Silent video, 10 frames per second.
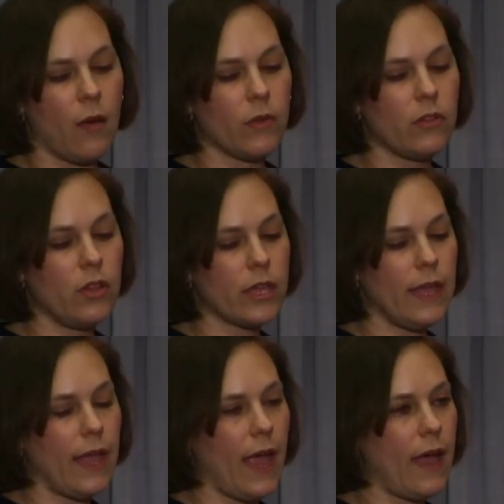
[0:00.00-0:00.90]

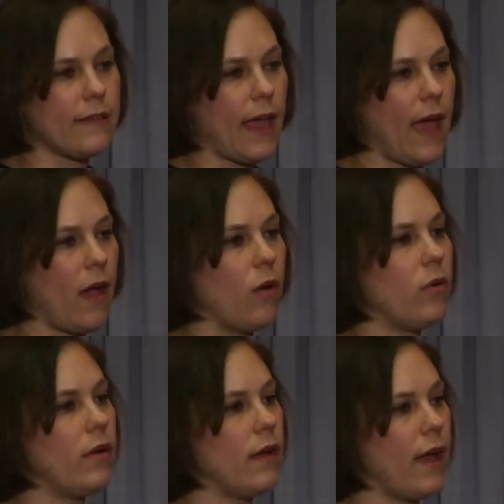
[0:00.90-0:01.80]
looking at
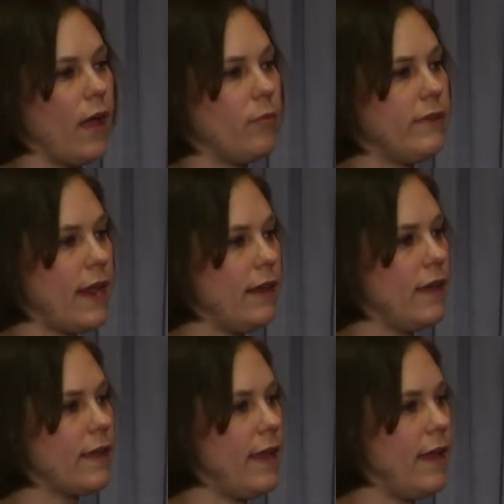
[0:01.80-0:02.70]
how
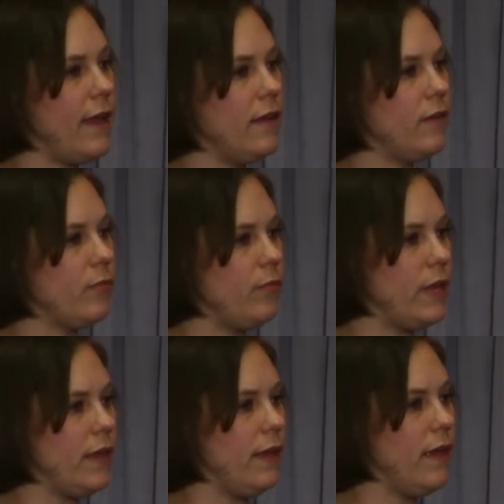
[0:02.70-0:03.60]
data can
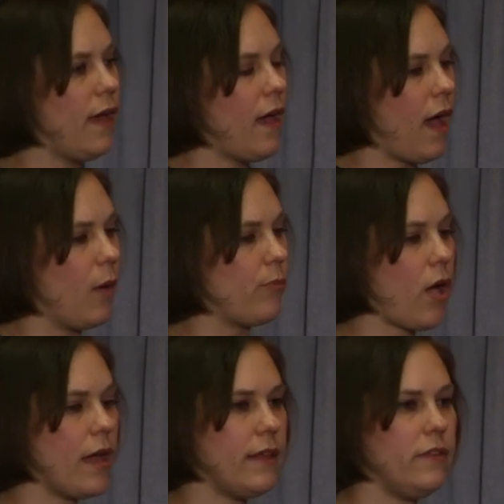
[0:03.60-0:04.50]
be
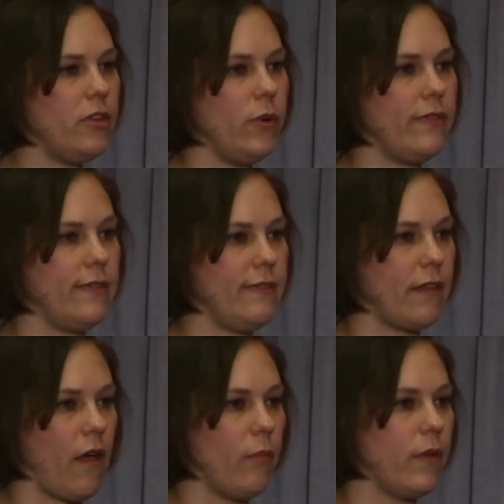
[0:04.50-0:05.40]
brought into a
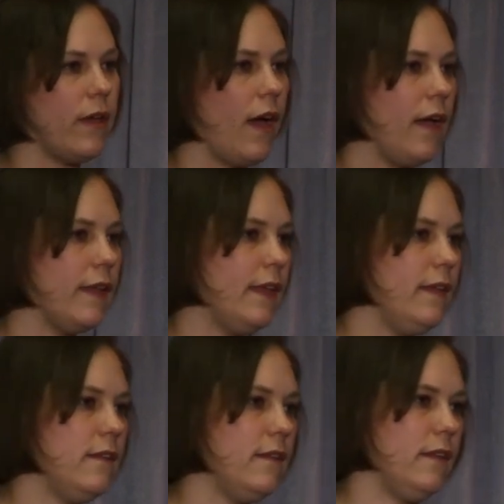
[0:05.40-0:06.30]
system
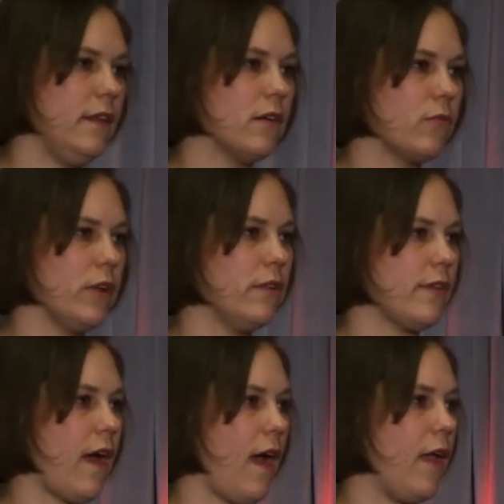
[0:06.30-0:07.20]
in near real
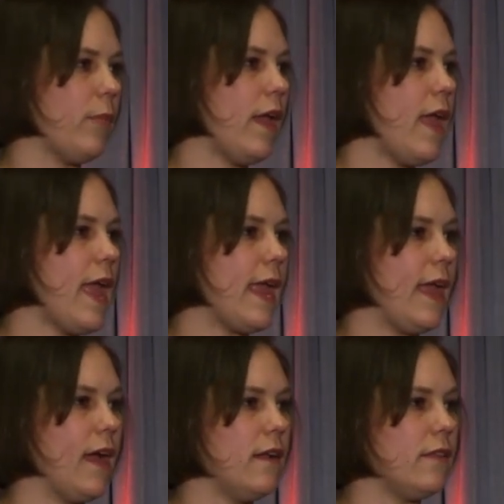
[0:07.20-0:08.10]
time,
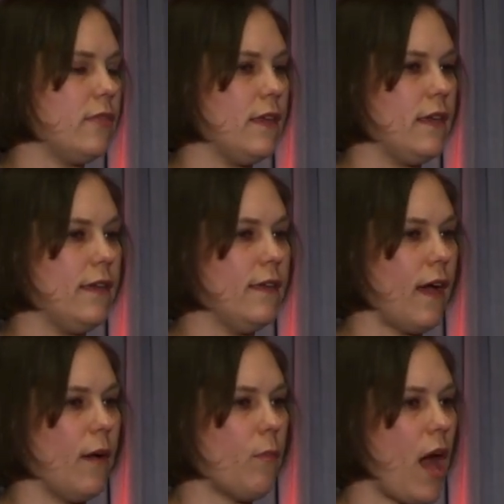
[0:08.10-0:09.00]
and the
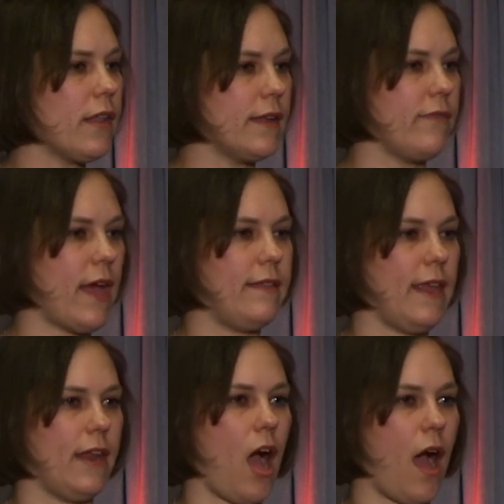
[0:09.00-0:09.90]
modeling of that
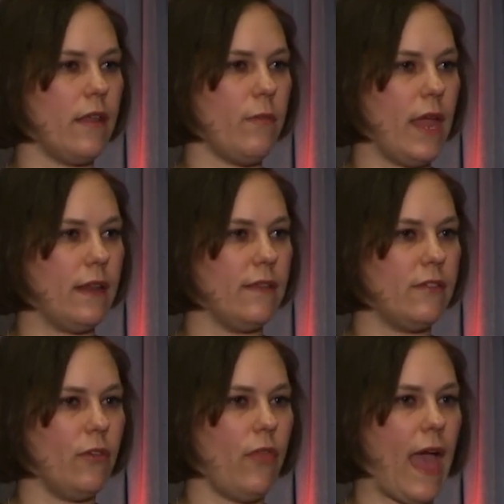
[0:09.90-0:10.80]
data automated
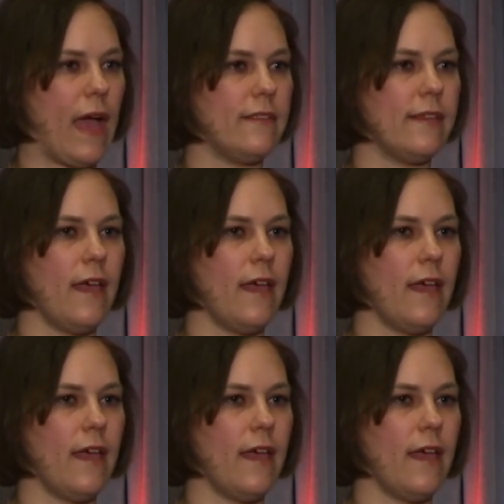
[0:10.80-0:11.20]
so that